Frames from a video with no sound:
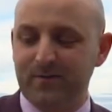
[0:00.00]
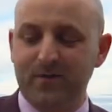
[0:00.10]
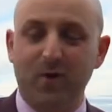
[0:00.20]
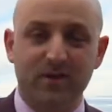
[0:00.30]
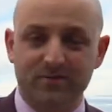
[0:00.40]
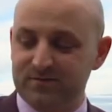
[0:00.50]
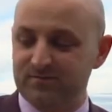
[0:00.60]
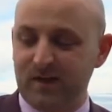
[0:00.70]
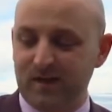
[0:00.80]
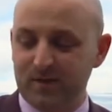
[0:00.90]
find,
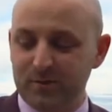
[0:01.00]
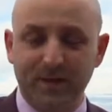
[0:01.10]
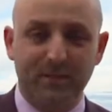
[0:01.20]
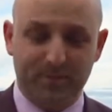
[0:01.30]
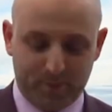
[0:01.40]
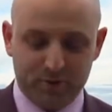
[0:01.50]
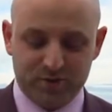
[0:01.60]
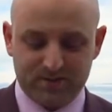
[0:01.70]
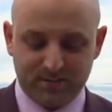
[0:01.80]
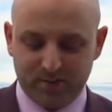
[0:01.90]
uh, you'll be able to
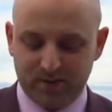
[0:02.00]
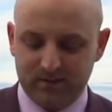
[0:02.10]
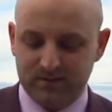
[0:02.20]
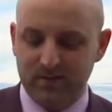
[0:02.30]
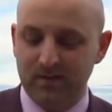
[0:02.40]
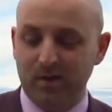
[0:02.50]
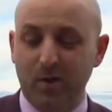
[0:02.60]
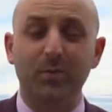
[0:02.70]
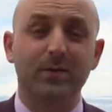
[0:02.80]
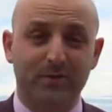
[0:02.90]
purchase their products
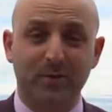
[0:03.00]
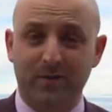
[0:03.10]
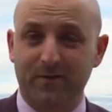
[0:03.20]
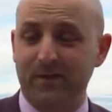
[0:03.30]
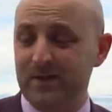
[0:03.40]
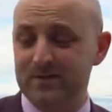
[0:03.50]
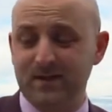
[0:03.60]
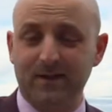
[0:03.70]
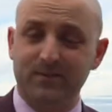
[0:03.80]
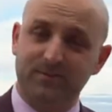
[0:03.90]
along with a few other flavors that
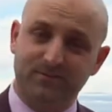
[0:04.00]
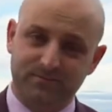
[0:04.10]
they do.